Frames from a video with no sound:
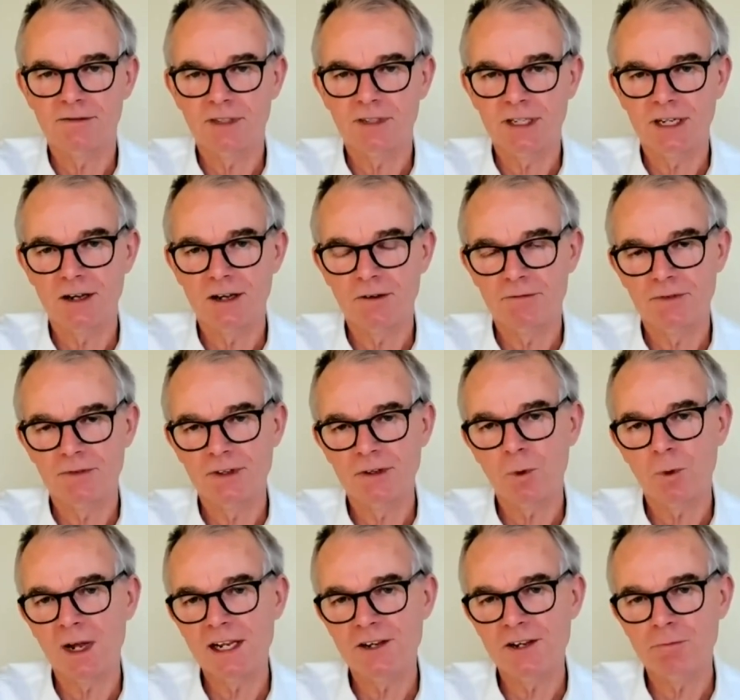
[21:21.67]
The
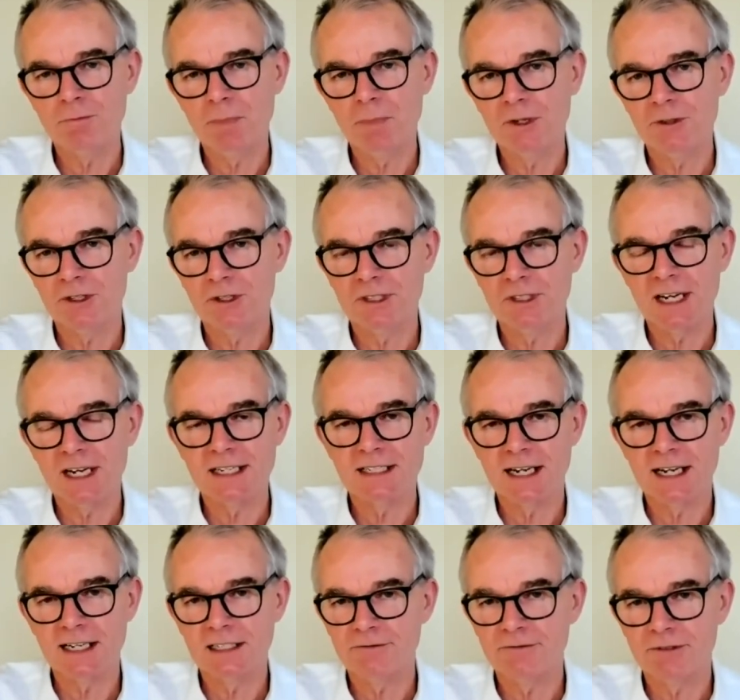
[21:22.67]
way you've built your data
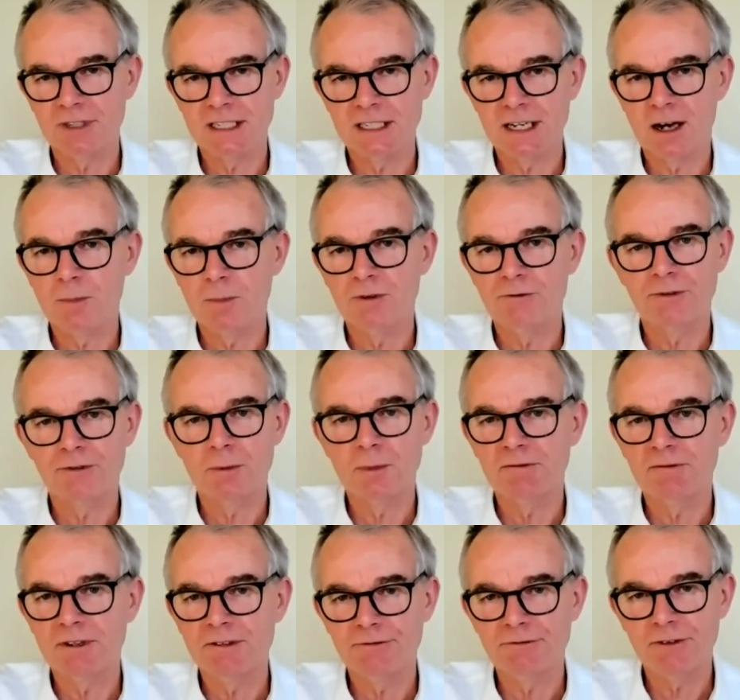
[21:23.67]
center, for example, from a
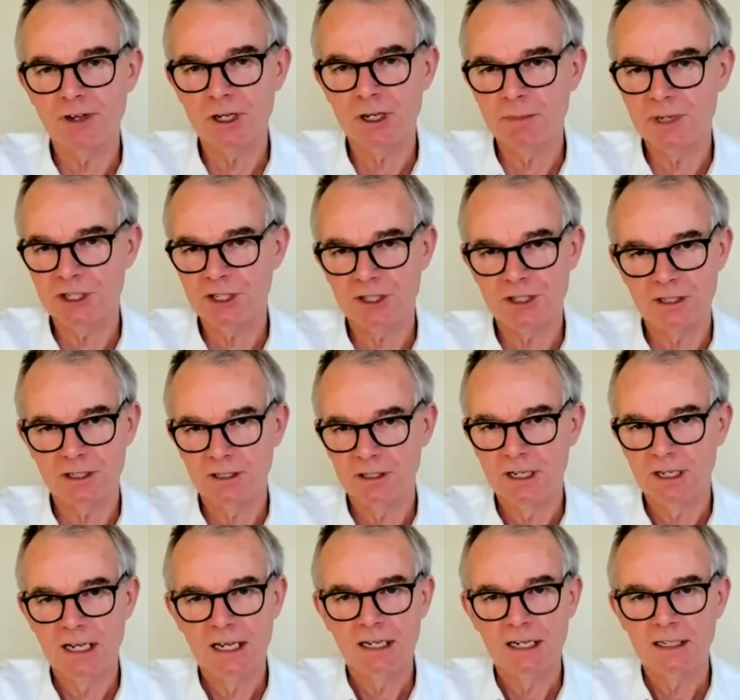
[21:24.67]
refurbished
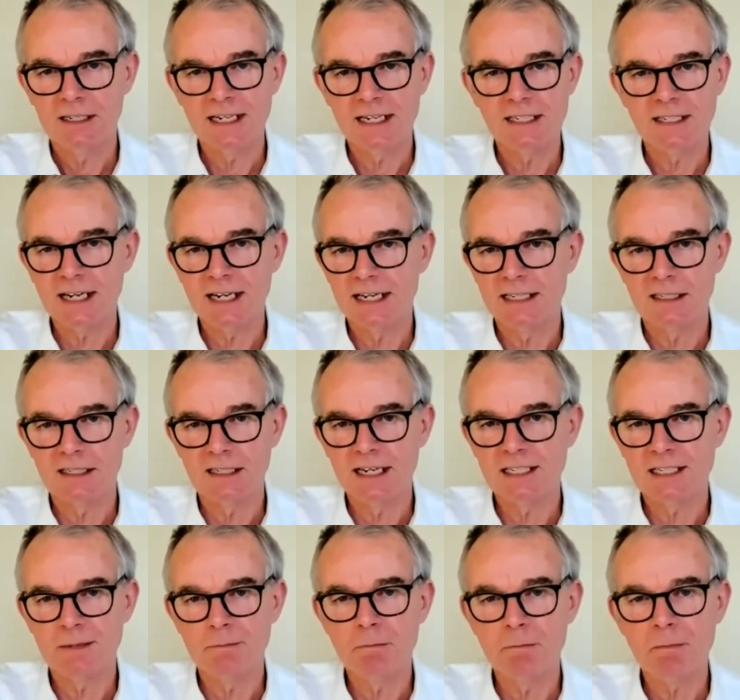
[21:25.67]
data center
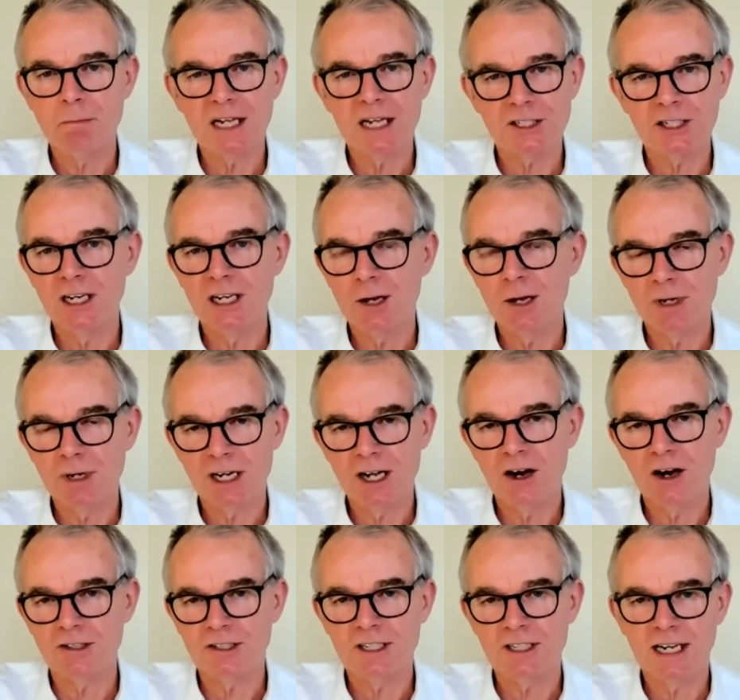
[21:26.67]
is a much lower
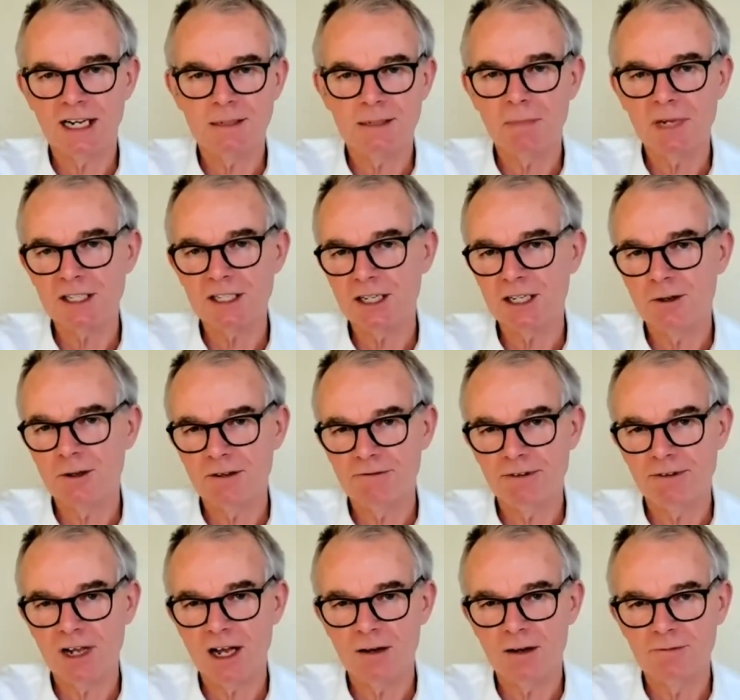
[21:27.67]
cost. It has a much lower
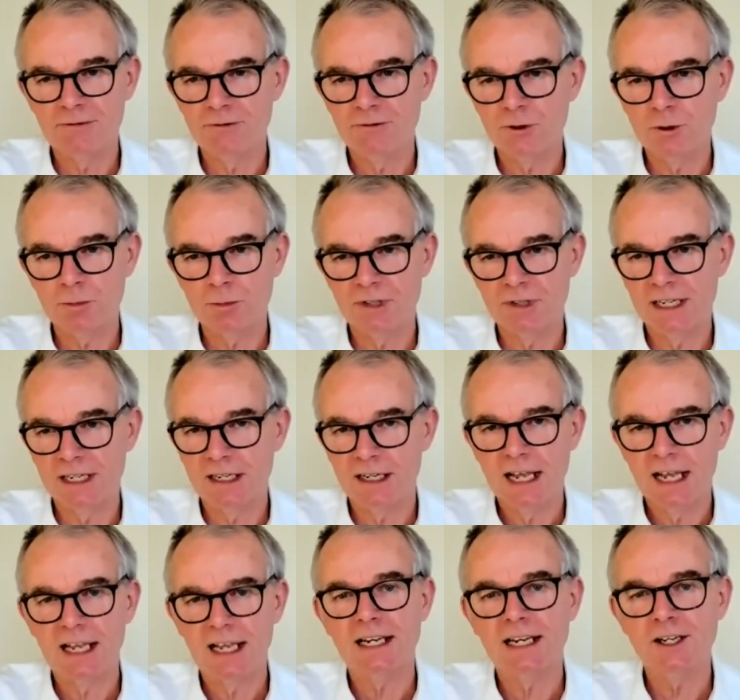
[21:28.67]
carbon footprint.
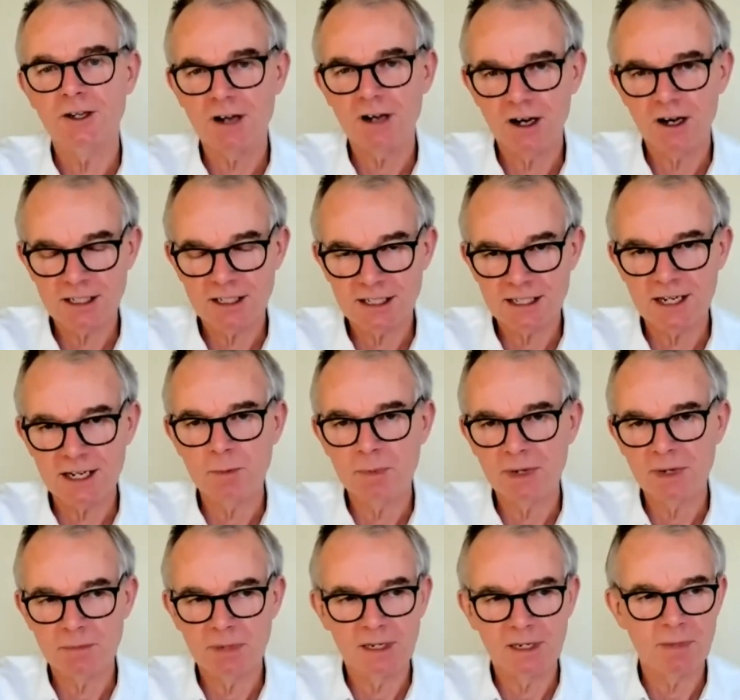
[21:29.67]
Can you kind of tell
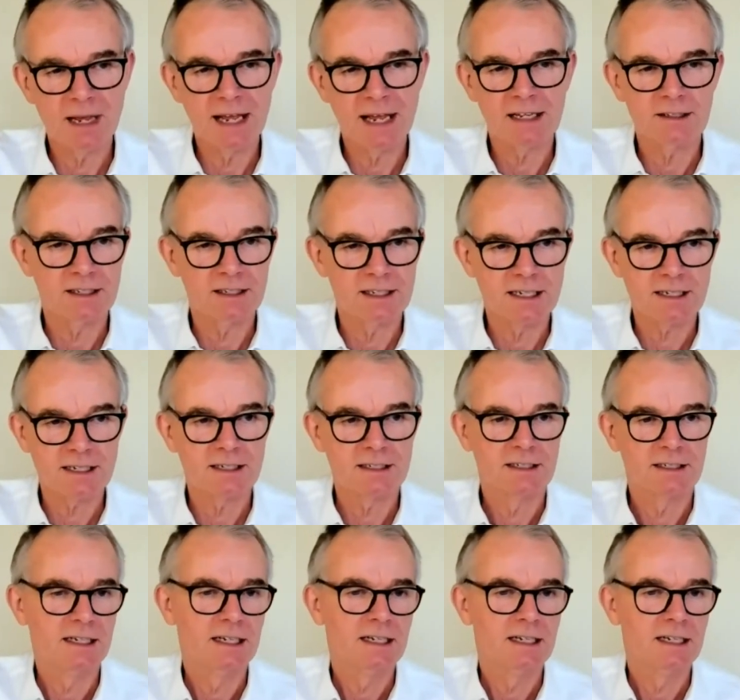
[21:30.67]
people about this?